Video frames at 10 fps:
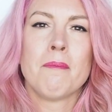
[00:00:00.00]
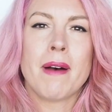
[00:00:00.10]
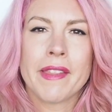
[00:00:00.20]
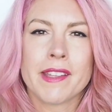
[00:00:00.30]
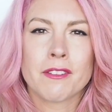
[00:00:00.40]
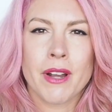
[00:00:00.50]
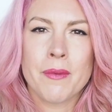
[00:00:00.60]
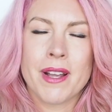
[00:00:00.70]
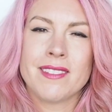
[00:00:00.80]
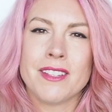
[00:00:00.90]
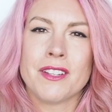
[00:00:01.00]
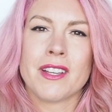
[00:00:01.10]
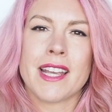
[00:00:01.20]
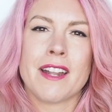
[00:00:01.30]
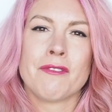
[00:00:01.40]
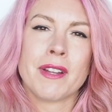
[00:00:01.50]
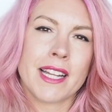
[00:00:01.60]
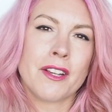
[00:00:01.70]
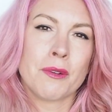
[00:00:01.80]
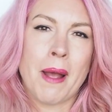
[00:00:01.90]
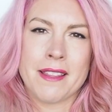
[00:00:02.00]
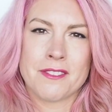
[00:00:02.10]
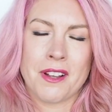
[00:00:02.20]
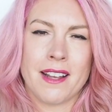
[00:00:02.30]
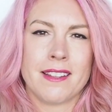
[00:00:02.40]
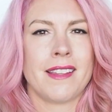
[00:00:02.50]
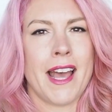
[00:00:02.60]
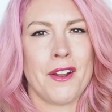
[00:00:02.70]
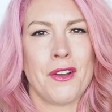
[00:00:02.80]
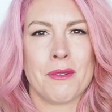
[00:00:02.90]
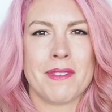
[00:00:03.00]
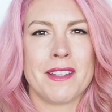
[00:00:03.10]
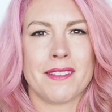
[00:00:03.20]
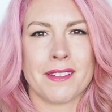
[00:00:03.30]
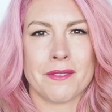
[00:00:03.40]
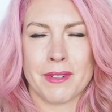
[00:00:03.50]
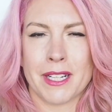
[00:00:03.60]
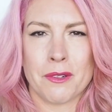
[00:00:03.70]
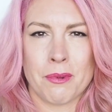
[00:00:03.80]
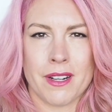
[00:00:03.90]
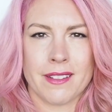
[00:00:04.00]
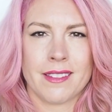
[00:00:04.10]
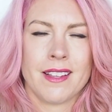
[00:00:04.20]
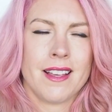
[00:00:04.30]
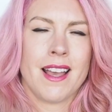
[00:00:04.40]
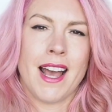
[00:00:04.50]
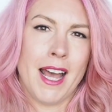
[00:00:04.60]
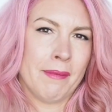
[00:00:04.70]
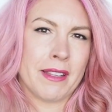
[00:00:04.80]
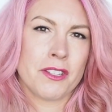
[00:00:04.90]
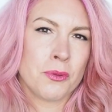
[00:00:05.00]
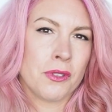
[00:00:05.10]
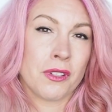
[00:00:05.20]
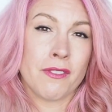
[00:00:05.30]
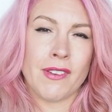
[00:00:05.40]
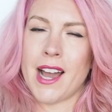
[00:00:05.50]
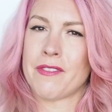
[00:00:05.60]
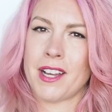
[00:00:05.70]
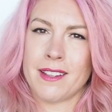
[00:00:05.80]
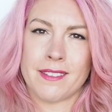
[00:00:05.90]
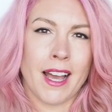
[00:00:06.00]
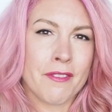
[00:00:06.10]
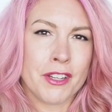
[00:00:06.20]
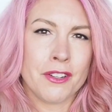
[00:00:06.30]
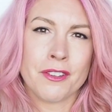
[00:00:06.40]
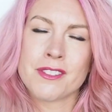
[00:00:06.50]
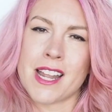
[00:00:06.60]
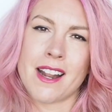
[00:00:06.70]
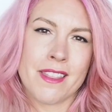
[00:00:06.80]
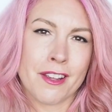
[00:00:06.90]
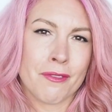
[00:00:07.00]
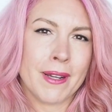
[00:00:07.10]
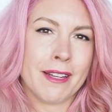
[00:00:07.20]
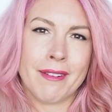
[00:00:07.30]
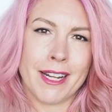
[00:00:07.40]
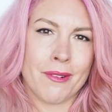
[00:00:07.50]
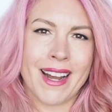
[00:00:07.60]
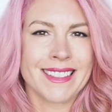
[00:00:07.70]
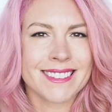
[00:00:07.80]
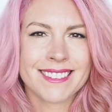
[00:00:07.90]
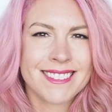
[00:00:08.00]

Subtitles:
But there's great ways that you can get really good pastel colours at home using some really good products, like the Schwarzkopf Live colours I've used and I think are really, really great.